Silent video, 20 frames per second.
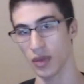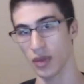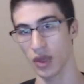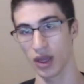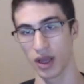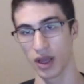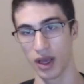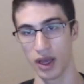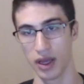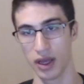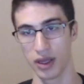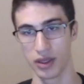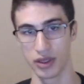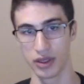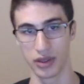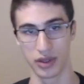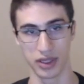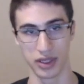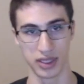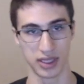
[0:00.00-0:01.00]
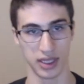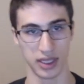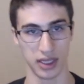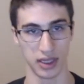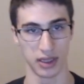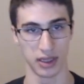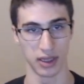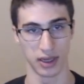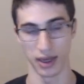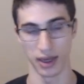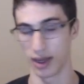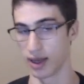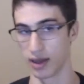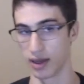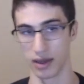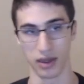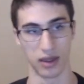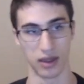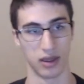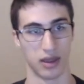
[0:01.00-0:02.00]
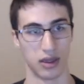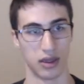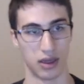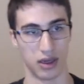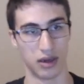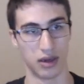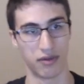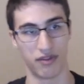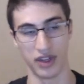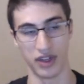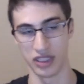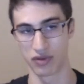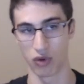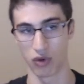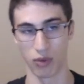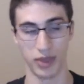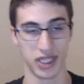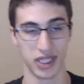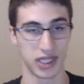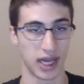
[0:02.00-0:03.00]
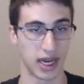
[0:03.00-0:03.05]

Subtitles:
and you're going to see that again, phase 4 BIS